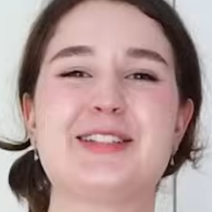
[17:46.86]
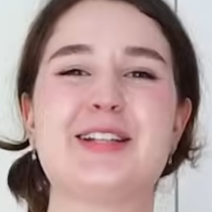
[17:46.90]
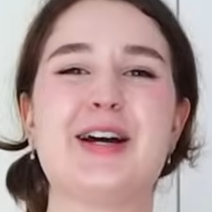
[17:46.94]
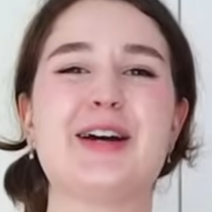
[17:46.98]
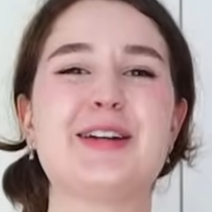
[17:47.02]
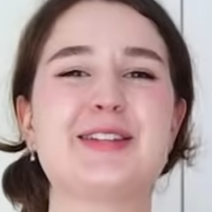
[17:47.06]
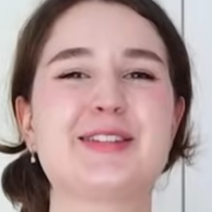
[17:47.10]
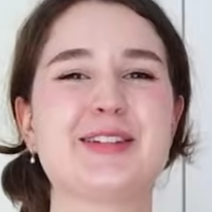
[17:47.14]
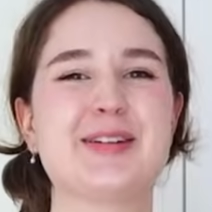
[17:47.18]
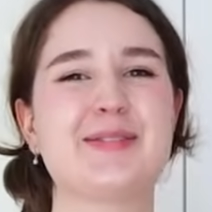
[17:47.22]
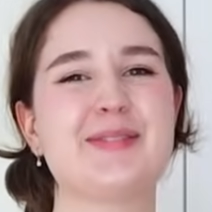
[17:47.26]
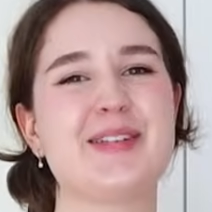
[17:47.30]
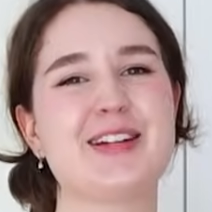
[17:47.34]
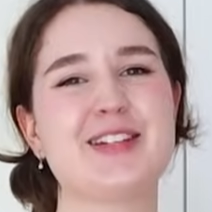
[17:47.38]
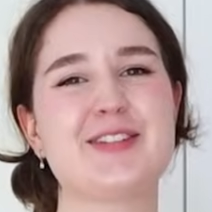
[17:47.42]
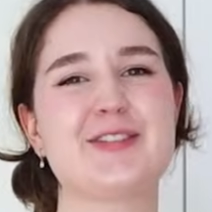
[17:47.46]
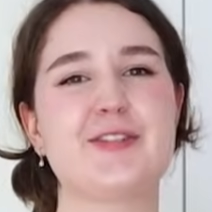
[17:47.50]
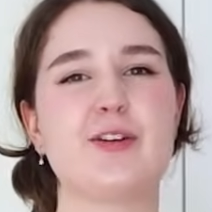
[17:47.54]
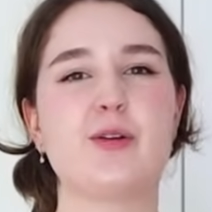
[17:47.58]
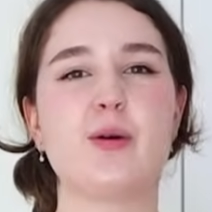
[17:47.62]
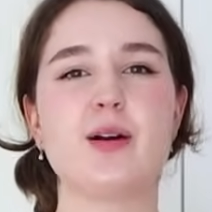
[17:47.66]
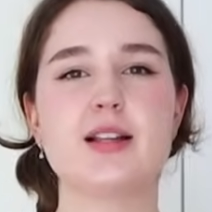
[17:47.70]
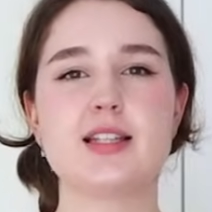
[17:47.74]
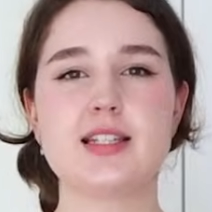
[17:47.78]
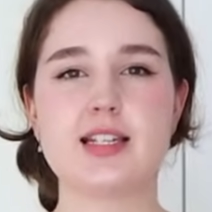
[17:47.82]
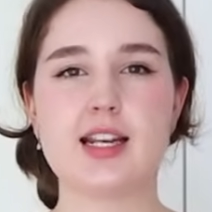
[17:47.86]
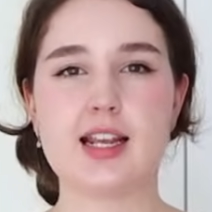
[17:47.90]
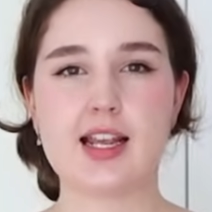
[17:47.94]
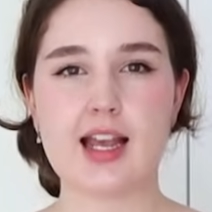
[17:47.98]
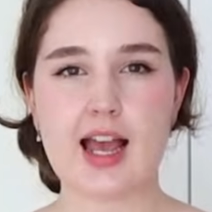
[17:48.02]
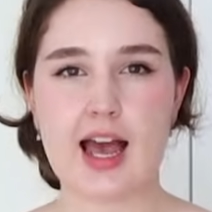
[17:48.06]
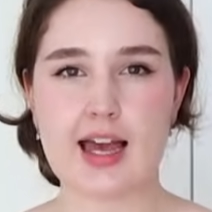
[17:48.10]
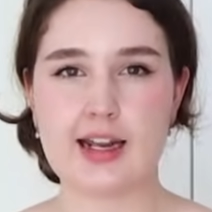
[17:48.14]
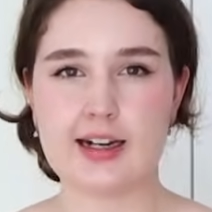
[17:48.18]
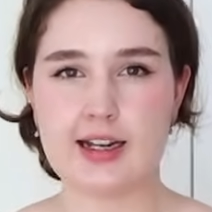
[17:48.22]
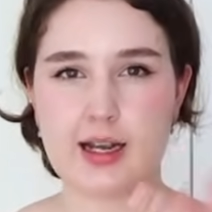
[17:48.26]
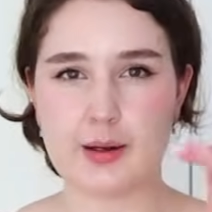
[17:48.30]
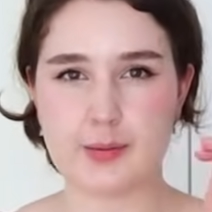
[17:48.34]
so, so much for watching,
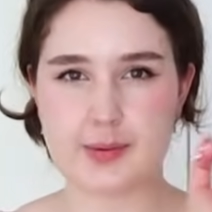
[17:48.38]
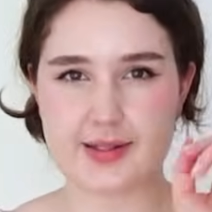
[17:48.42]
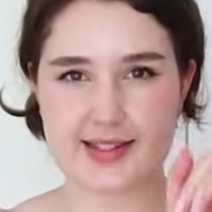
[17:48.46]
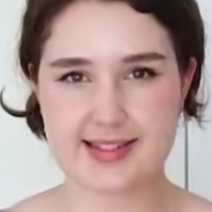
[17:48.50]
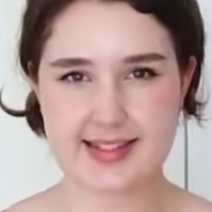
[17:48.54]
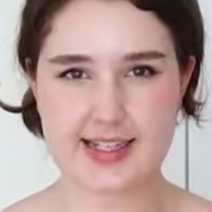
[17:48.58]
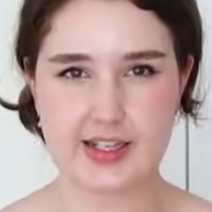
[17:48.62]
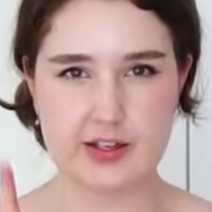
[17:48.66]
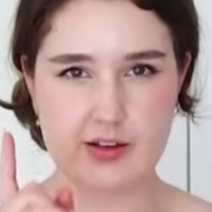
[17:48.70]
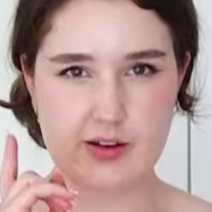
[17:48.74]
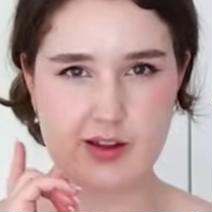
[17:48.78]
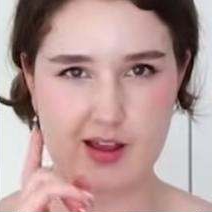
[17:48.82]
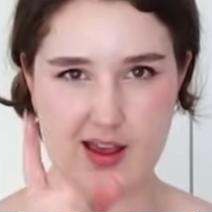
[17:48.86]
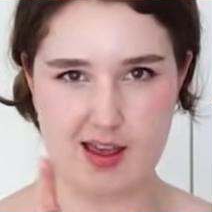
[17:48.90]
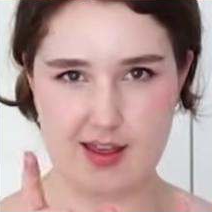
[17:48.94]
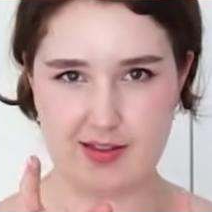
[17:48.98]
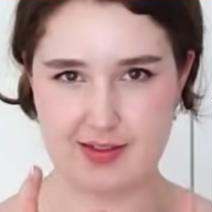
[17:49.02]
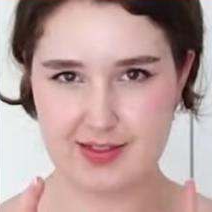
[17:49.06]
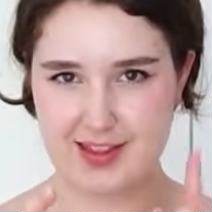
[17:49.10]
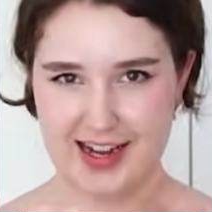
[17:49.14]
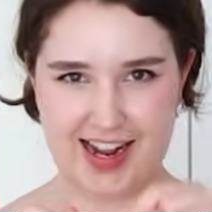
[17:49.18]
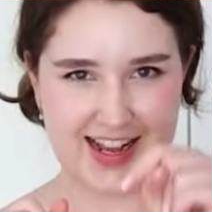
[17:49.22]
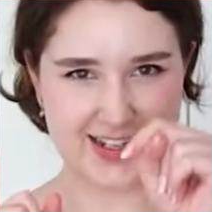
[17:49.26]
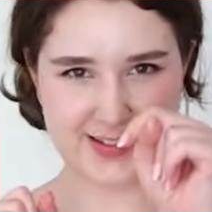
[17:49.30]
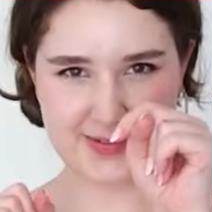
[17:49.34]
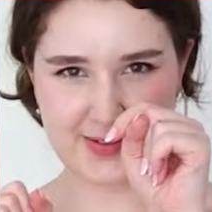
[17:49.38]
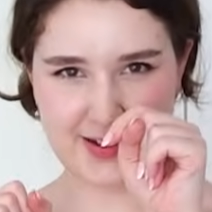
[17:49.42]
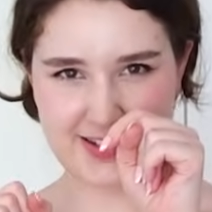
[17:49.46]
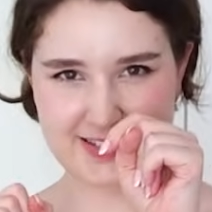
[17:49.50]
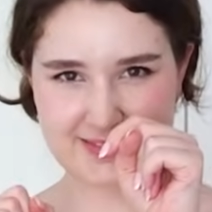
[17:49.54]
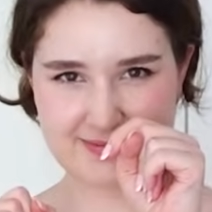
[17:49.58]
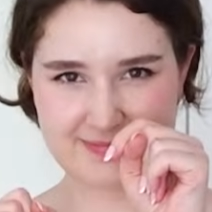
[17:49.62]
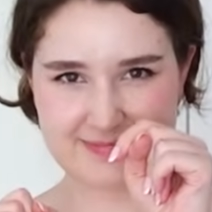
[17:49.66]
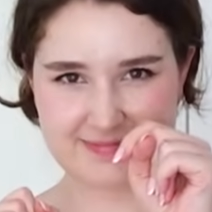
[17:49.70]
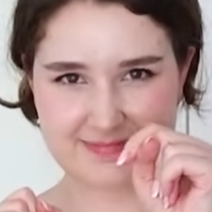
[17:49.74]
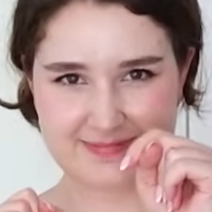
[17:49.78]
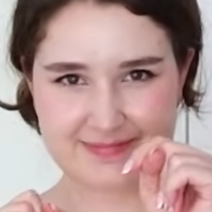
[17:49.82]
and I will see you in the next one.